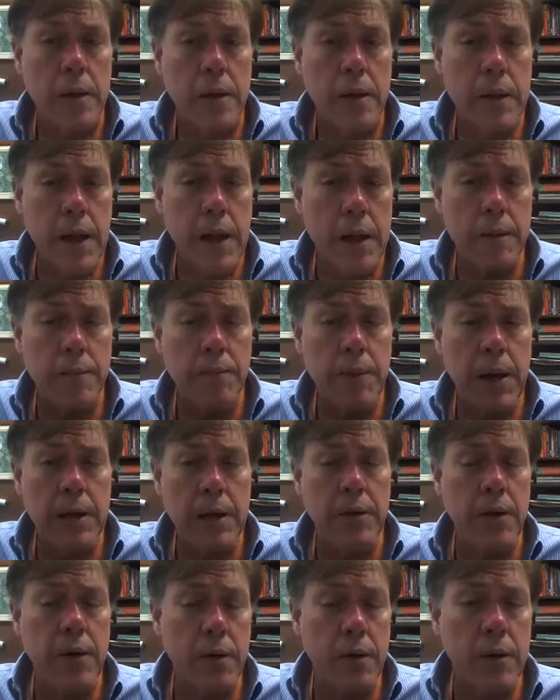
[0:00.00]
That
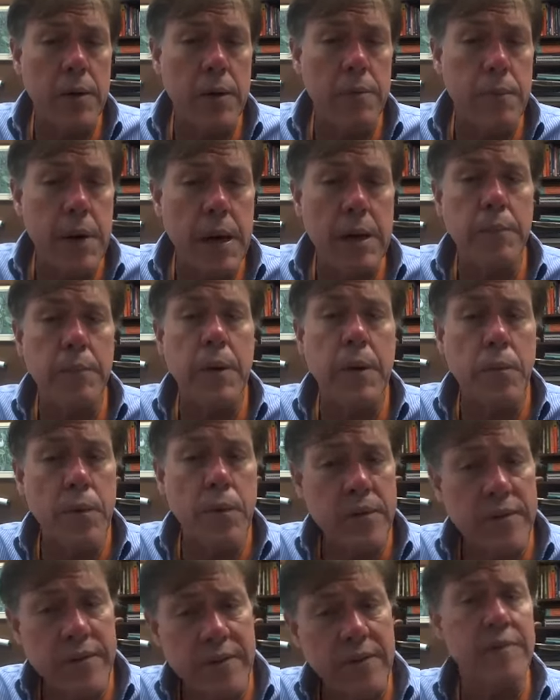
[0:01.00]
bacteria may be
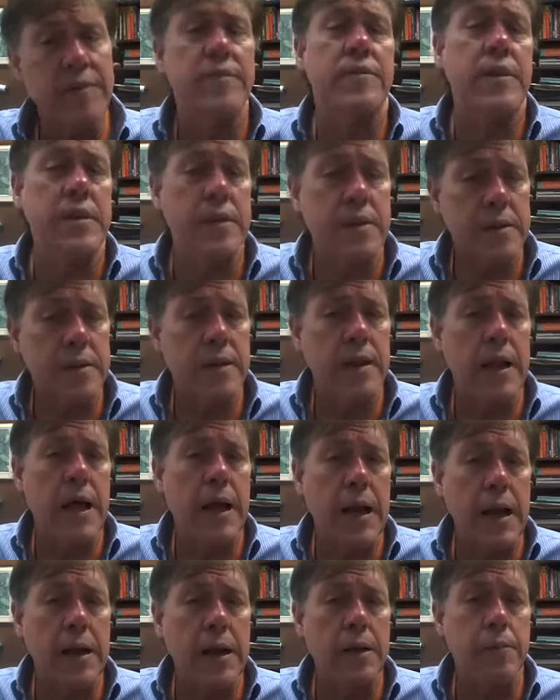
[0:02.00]
resistant to
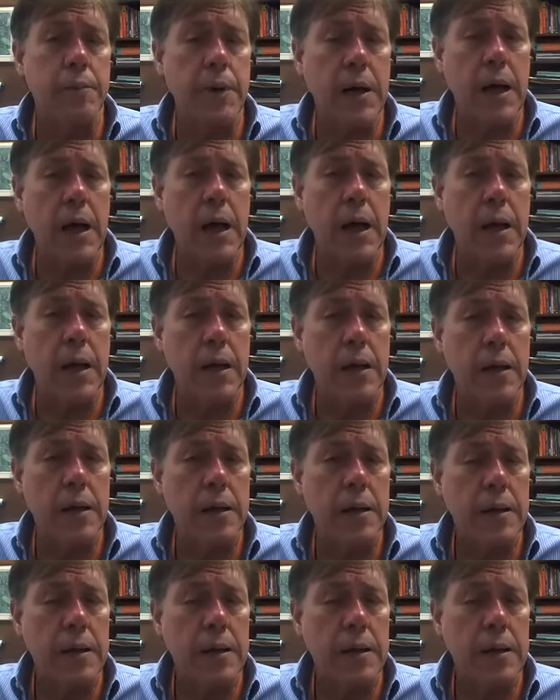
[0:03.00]
that antibiotic.